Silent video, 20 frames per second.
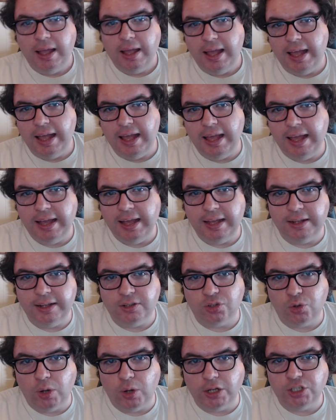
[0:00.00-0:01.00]
and
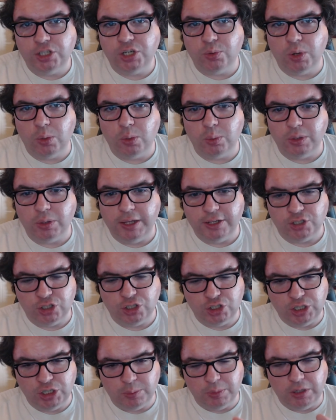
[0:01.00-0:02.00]
Crunchyroll
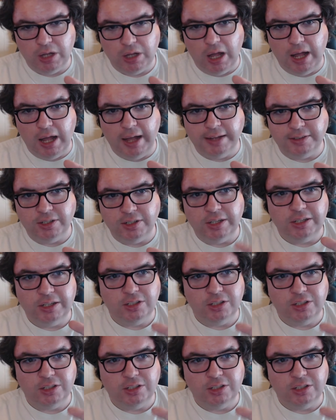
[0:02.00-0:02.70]
relationship gone,